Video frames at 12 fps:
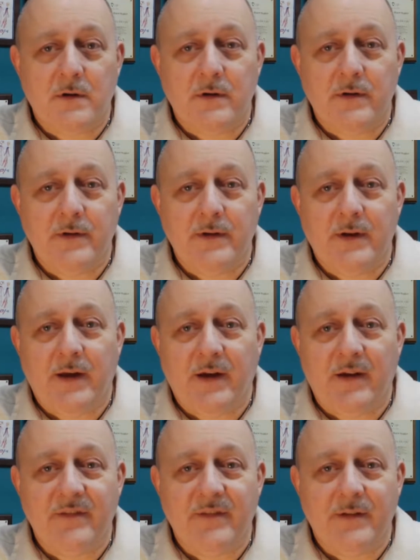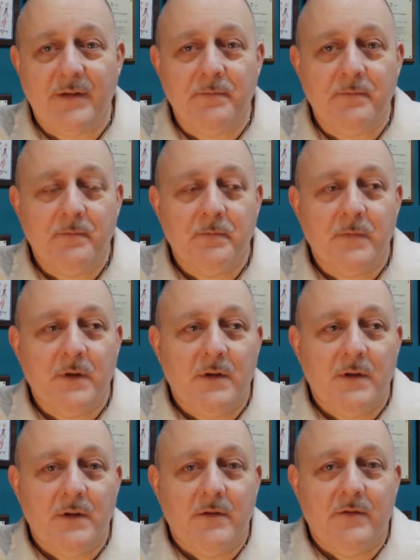or are you going to have the
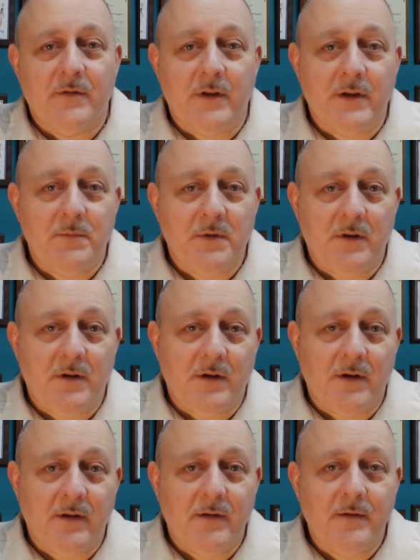filet mignon?